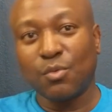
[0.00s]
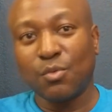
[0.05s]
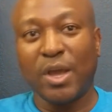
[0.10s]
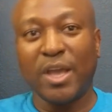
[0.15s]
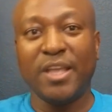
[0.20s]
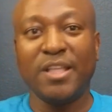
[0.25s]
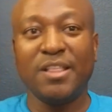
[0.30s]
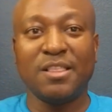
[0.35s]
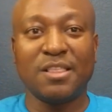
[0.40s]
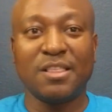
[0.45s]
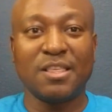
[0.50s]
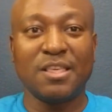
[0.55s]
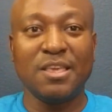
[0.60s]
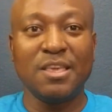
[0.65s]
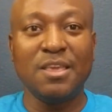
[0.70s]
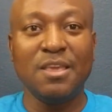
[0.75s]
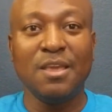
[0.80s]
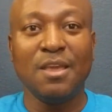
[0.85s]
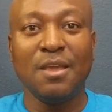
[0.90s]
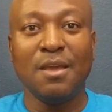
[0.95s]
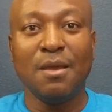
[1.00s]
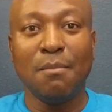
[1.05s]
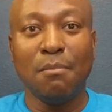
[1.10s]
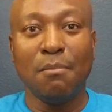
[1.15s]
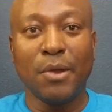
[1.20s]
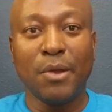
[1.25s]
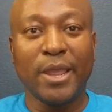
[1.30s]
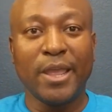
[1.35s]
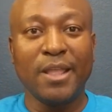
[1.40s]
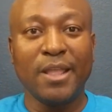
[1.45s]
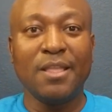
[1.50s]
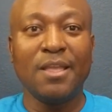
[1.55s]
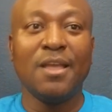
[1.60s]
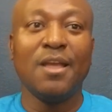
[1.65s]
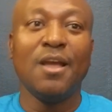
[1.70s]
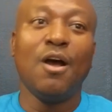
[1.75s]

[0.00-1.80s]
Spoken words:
Y, and Z brand.